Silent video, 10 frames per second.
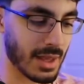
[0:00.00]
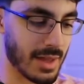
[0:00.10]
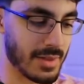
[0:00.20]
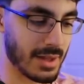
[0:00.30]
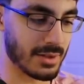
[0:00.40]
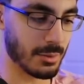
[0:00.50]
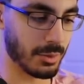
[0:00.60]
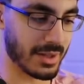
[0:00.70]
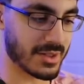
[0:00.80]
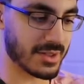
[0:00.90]
And then,
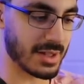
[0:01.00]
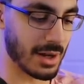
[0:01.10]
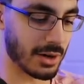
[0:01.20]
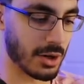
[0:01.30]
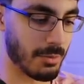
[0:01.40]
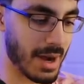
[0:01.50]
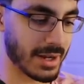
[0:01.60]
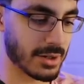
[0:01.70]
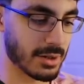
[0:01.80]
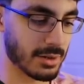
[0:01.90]
let's see. I'll go
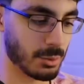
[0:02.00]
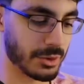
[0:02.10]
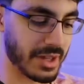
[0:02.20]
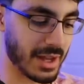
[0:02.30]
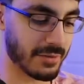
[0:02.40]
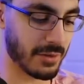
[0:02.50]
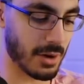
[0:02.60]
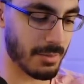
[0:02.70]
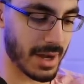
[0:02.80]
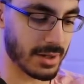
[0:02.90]
Miner. We'll tank for
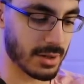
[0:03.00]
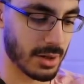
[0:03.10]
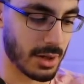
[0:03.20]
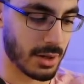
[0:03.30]
our Miner.